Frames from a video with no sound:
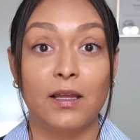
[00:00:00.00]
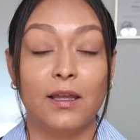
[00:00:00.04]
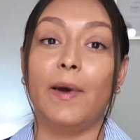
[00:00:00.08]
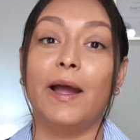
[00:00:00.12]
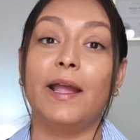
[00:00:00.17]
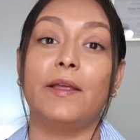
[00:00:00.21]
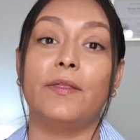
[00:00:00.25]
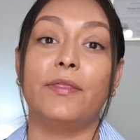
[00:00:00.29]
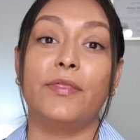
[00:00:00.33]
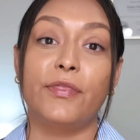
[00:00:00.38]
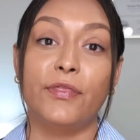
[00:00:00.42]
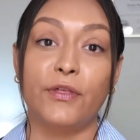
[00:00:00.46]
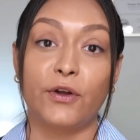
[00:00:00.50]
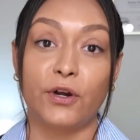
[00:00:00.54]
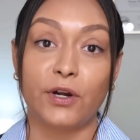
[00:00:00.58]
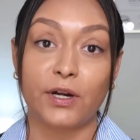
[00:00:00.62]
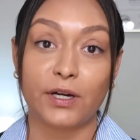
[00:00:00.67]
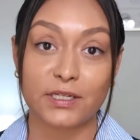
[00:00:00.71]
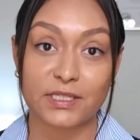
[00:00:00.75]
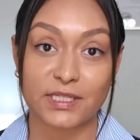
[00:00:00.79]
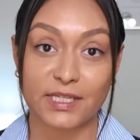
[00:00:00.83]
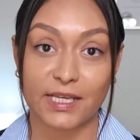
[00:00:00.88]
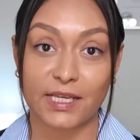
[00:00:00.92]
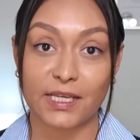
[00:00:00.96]
My
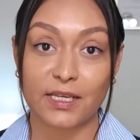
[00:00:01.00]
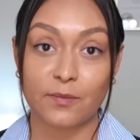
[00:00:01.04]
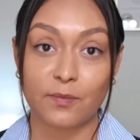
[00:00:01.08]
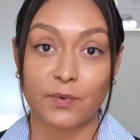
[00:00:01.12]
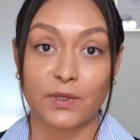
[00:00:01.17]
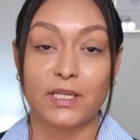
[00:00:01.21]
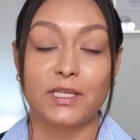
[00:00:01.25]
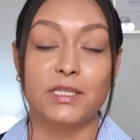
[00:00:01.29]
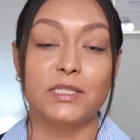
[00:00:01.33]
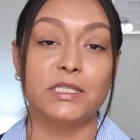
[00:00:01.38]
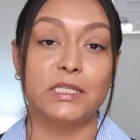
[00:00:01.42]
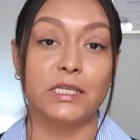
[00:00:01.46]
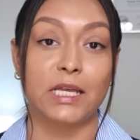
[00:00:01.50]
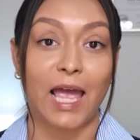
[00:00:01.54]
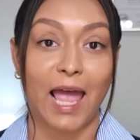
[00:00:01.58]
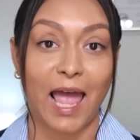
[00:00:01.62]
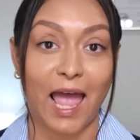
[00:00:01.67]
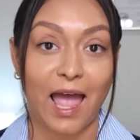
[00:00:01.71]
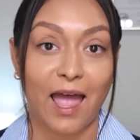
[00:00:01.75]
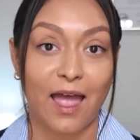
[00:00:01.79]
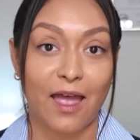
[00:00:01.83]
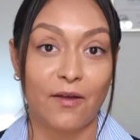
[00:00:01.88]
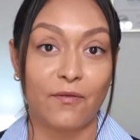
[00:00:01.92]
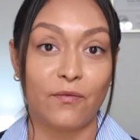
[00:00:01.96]
third tip is to
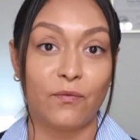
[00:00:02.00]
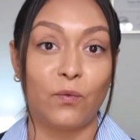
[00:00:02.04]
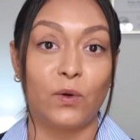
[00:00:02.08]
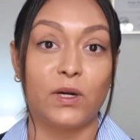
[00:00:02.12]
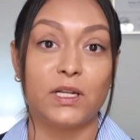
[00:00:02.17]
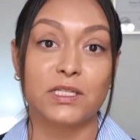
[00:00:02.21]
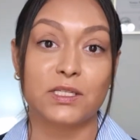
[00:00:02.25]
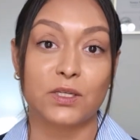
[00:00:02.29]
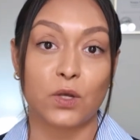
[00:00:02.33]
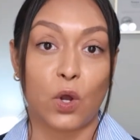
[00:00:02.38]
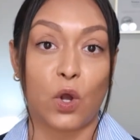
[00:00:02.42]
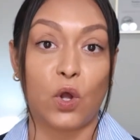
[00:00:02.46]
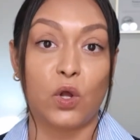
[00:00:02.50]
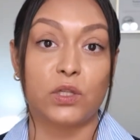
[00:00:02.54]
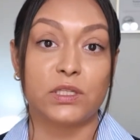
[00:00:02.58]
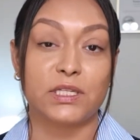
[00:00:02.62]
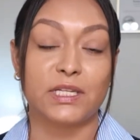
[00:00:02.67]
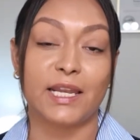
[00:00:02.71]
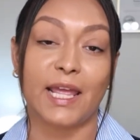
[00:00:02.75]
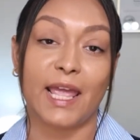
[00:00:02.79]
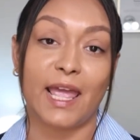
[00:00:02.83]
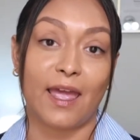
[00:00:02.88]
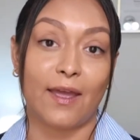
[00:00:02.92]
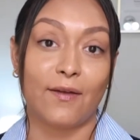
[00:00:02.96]
have what is called
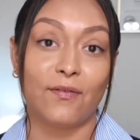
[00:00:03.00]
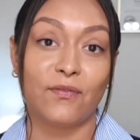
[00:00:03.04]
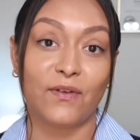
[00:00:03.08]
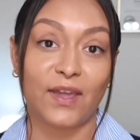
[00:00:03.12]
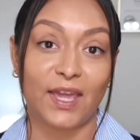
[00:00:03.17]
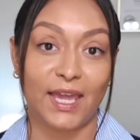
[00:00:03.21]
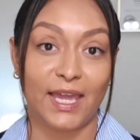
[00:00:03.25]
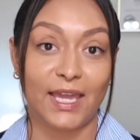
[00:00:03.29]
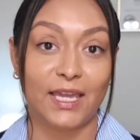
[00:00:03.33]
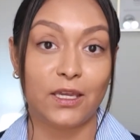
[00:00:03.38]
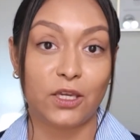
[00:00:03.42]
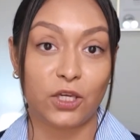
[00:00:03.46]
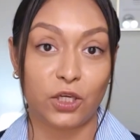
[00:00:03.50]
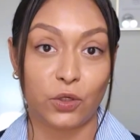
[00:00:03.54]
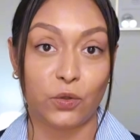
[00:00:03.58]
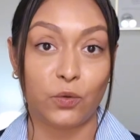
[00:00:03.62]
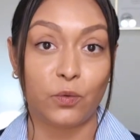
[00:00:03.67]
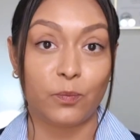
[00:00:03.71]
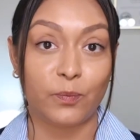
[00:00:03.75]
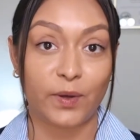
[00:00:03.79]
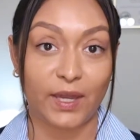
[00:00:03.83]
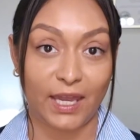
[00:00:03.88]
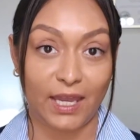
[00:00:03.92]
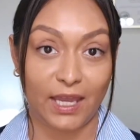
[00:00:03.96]
an
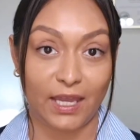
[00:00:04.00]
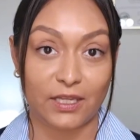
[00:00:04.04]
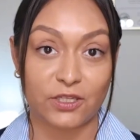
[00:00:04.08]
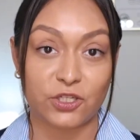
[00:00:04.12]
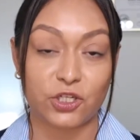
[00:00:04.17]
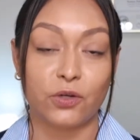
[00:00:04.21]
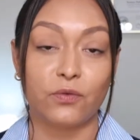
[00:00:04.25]
FAQ page,